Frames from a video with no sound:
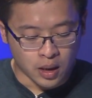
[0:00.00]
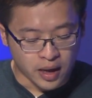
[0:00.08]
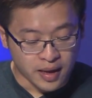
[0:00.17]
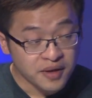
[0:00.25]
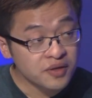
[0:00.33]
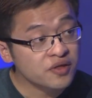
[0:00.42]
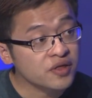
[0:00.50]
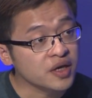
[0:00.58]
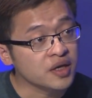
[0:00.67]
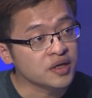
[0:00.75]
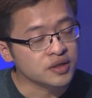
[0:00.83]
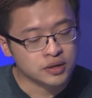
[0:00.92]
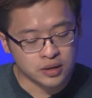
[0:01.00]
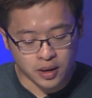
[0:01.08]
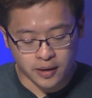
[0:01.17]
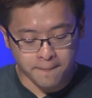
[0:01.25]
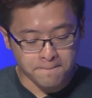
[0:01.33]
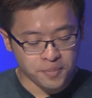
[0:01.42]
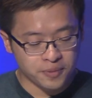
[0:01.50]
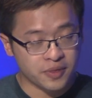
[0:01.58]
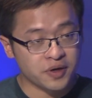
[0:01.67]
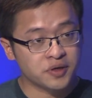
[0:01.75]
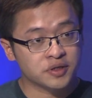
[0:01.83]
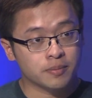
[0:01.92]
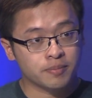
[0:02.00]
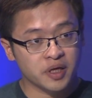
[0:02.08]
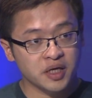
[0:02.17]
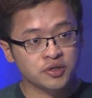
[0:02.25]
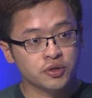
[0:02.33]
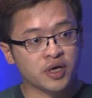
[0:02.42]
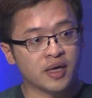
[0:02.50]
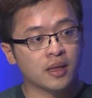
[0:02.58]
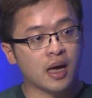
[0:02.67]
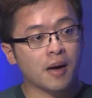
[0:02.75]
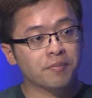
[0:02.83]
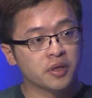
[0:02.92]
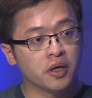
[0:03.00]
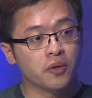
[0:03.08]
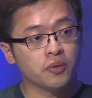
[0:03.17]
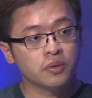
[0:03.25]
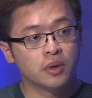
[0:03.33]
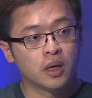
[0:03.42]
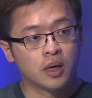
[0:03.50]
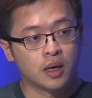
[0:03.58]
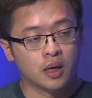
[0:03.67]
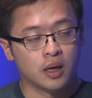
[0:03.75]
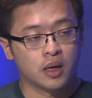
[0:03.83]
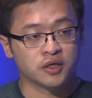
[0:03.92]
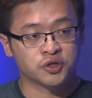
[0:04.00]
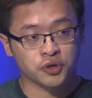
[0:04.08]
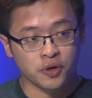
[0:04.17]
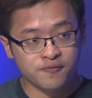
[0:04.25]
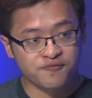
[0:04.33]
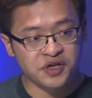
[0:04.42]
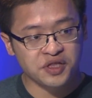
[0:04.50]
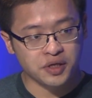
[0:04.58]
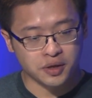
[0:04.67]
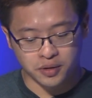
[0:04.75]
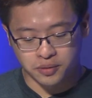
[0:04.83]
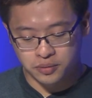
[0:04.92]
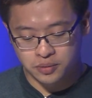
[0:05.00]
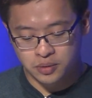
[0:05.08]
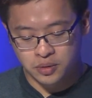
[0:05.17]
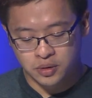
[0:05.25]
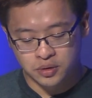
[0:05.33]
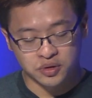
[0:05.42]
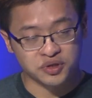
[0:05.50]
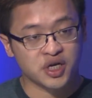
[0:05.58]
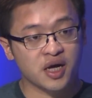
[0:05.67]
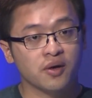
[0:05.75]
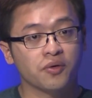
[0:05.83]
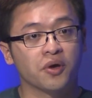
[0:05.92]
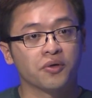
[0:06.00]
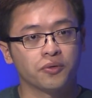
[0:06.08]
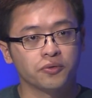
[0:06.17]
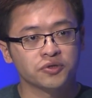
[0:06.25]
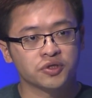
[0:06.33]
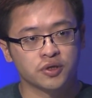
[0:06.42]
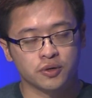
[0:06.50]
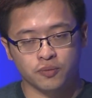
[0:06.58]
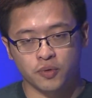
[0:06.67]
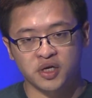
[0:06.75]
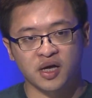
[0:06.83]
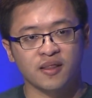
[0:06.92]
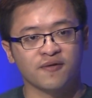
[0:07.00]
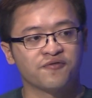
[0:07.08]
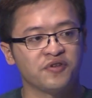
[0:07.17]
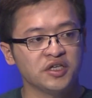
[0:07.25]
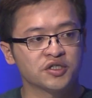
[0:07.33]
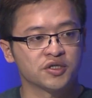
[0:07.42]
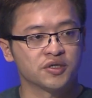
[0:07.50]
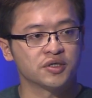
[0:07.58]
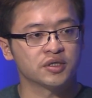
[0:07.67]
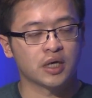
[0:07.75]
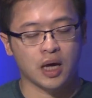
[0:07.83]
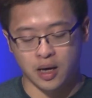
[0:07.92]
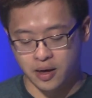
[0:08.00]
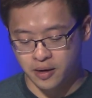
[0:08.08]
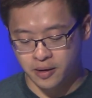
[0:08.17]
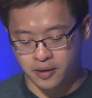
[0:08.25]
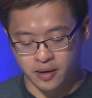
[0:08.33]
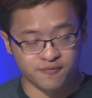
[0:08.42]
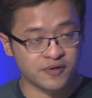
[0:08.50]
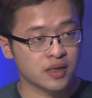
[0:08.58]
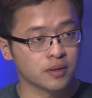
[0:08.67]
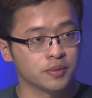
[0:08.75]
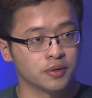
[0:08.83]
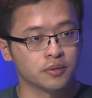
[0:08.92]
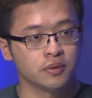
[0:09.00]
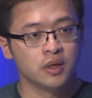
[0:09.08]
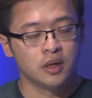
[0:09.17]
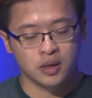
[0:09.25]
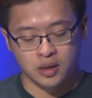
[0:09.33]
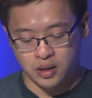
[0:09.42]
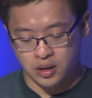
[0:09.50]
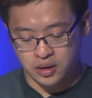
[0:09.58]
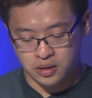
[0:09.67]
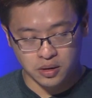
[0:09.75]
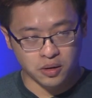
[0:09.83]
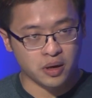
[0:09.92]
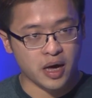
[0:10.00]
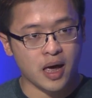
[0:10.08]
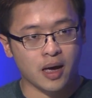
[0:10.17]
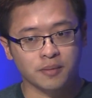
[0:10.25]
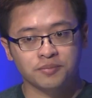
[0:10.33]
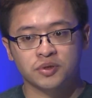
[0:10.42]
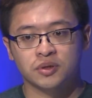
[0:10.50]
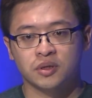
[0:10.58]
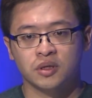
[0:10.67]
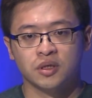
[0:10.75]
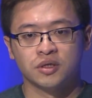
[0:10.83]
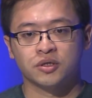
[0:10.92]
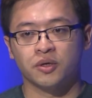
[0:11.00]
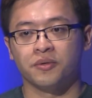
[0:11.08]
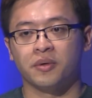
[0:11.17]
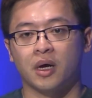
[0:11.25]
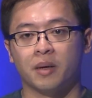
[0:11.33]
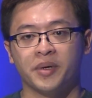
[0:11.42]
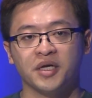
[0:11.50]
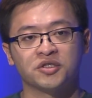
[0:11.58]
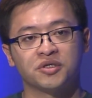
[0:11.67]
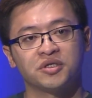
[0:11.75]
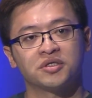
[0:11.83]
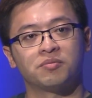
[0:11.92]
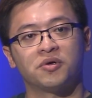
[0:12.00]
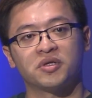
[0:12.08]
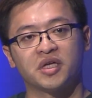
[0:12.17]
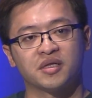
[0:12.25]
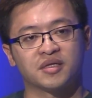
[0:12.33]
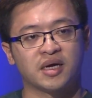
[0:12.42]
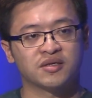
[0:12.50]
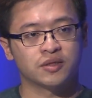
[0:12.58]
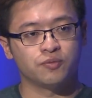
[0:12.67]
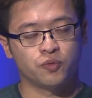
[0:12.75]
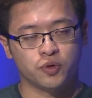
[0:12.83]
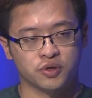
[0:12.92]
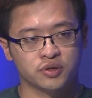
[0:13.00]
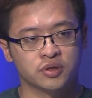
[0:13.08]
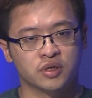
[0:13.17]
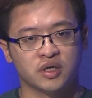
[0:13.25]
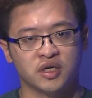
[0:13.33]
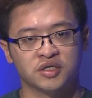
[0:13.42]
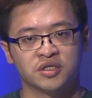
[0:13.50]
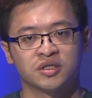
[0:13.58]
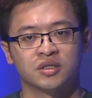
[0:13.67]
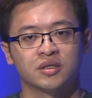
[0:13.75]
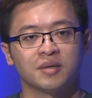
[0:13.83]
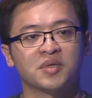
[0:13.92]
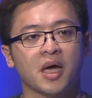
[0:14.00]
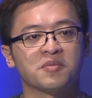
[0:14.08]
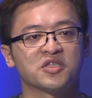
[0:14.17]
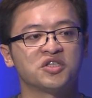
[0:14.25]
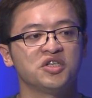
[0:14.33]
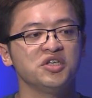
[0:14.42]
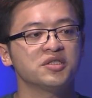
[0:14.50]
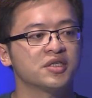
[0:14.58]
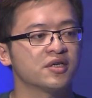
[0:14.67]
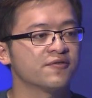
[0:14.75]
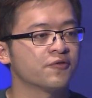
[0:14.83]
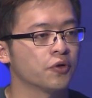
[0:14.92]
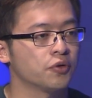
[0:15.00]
Another thing is there is a place you can upload a short video to tell your user what kind of features are available in your apps. So a picture is more than 1,000 words. Sometimes it's easier for a